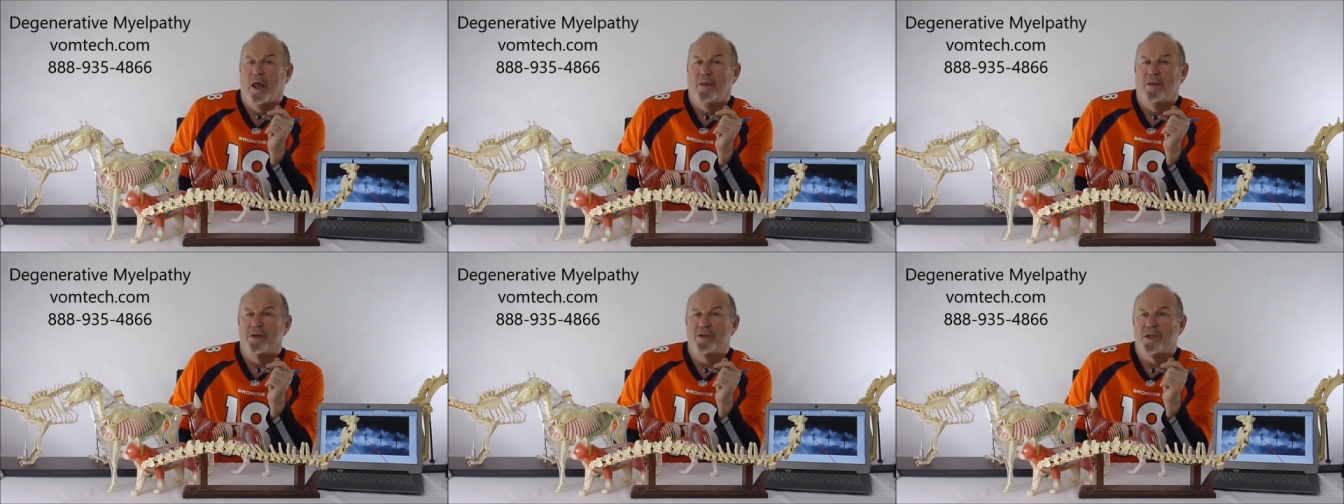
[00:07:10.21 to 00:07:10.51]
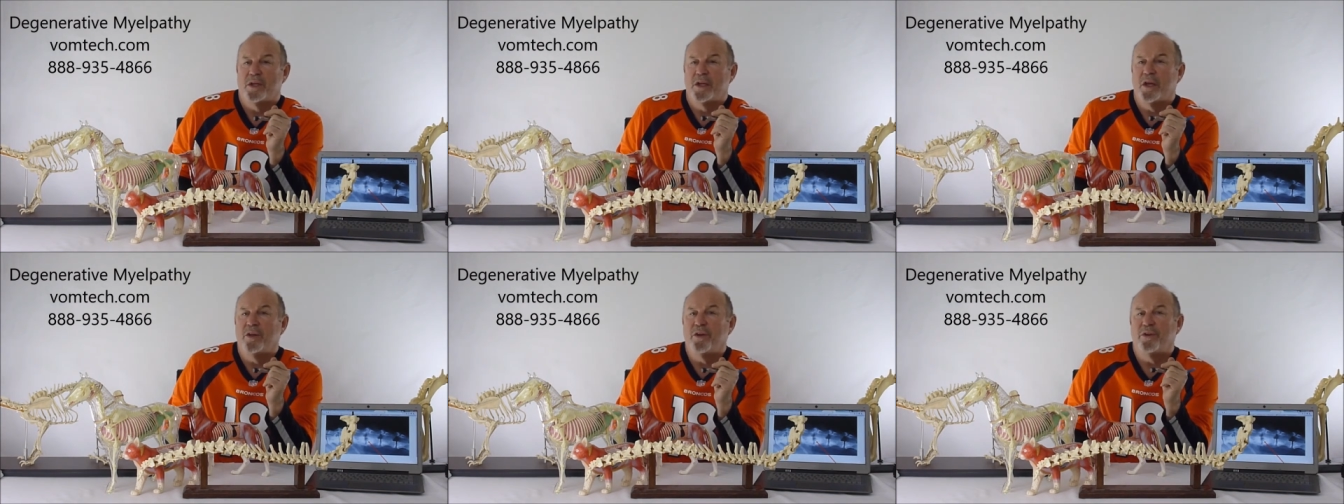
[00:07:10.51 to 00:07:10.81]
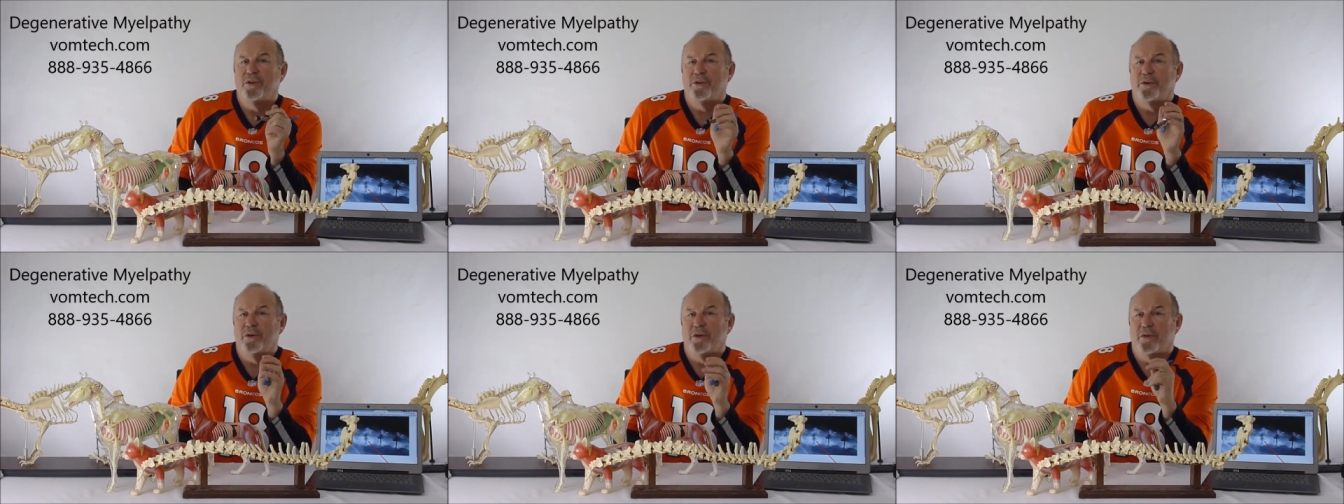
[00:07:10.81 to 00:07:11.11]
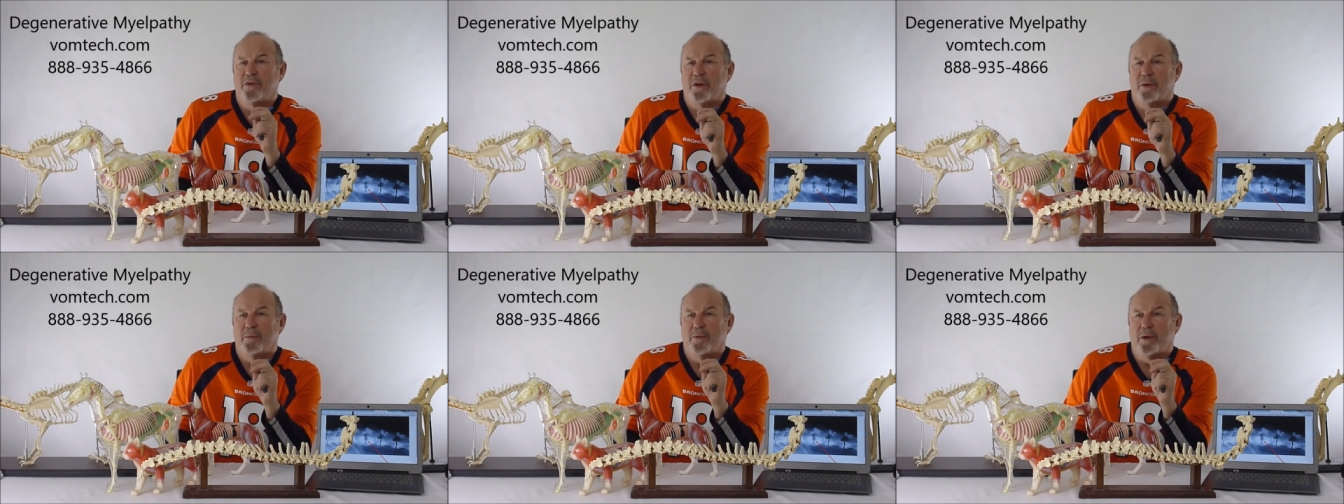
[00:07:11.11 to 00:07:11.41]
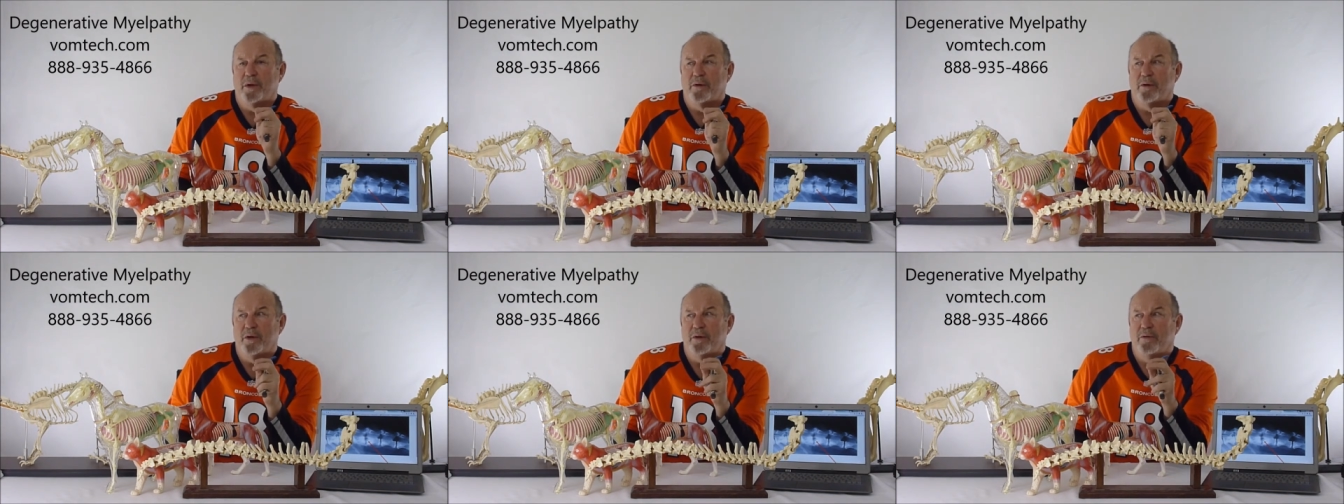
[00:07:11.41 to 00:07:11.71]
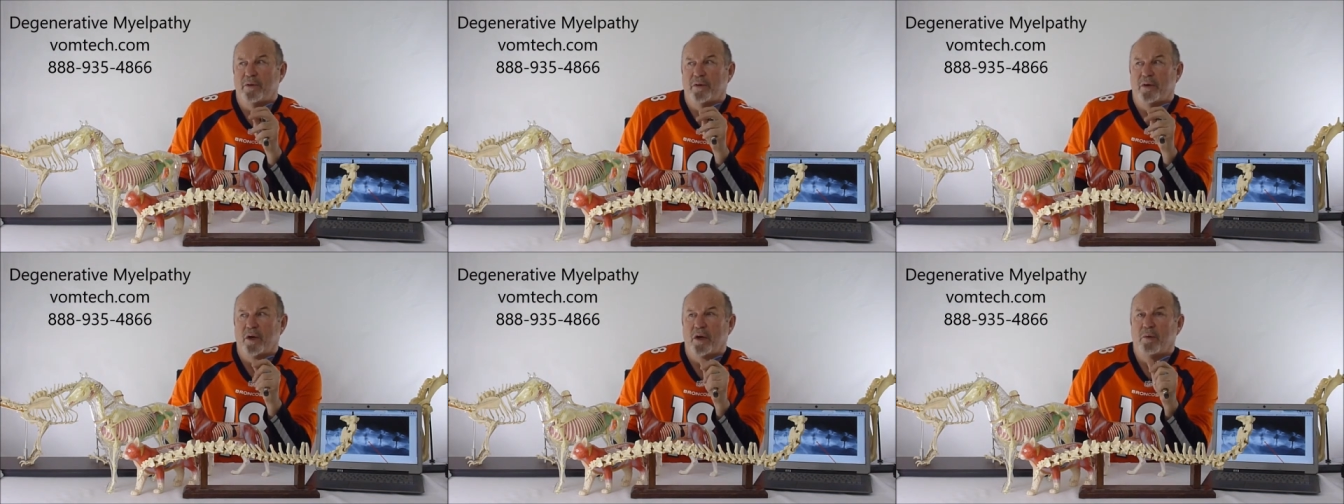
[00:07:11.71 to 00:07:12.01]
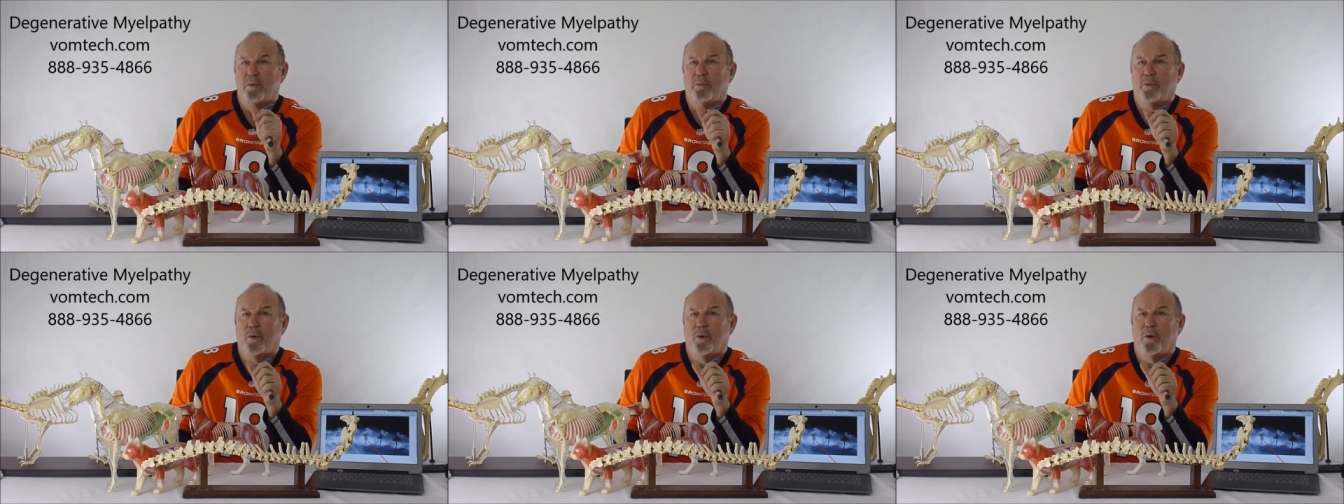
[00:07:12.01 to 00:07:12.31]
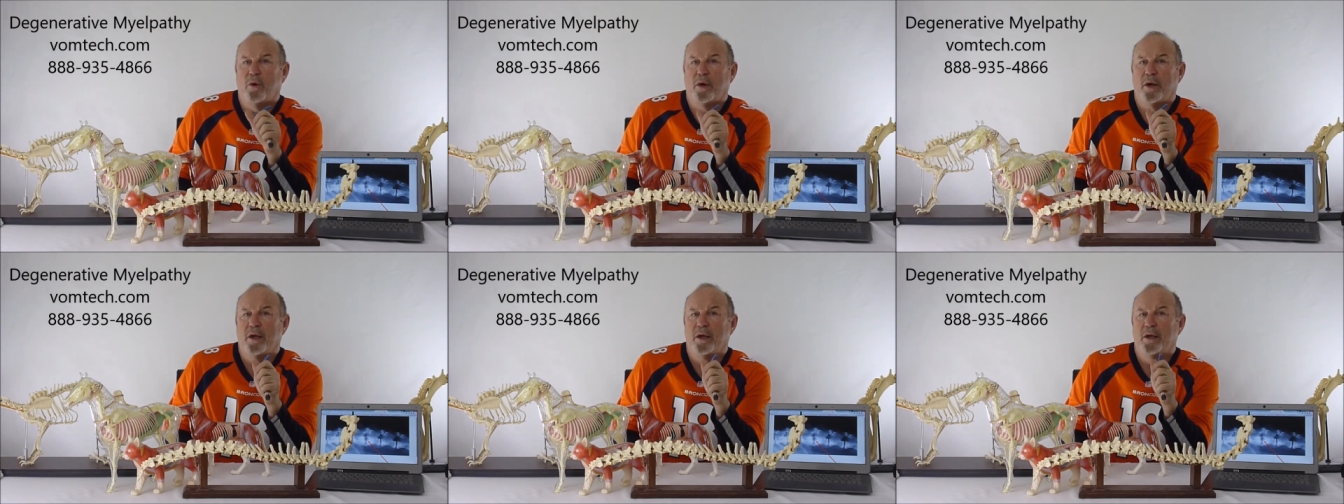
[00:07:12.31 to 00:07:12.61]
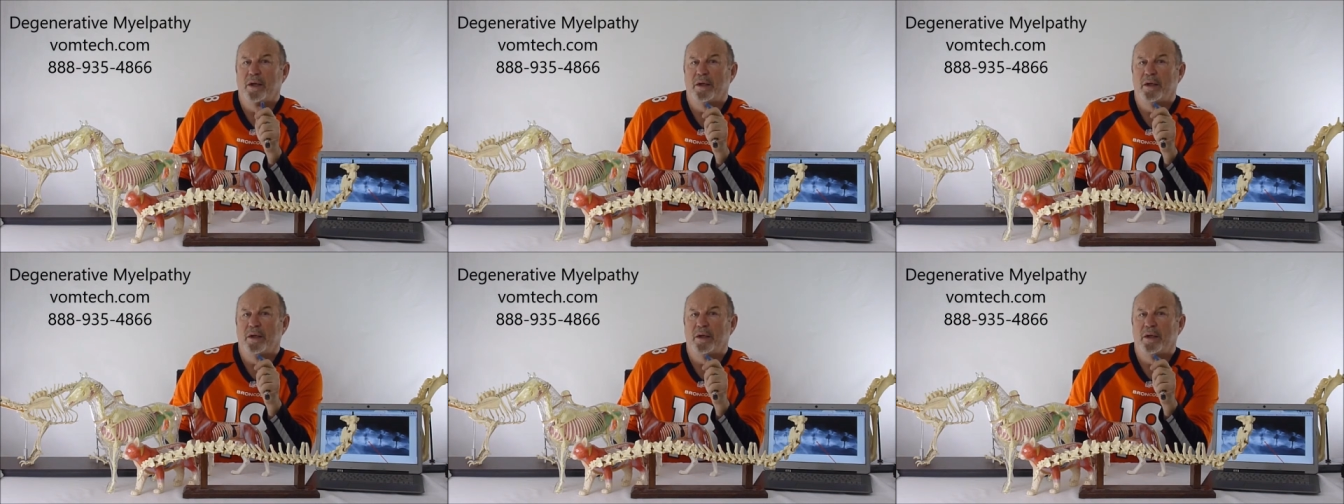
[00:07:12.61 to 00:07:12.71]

There's another third of them that are even more